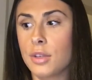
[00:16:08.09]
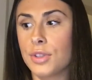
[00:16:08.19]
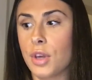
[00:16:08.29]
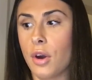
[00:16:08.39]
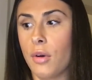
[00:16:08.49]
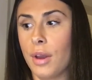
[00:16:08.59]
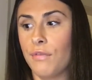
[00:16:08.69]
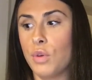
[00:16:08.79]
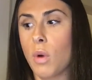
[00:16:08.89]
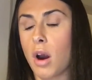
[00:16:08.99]
So
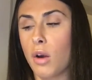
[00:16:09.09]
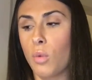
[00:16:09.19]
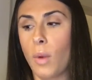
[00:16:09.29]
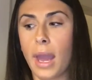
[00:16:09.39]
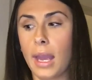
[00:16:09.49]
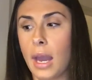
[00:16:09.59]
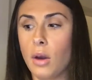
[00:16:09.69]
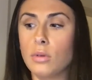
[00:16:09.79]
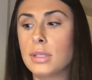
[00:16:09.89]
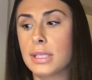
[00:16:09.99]
if you are weighing
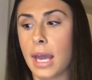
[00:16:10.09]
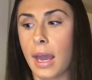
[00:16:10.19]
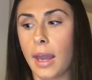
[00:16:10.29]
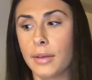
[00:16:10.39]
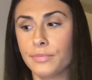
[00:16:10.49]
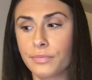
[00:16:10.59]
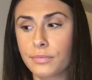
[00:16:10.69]
out, say,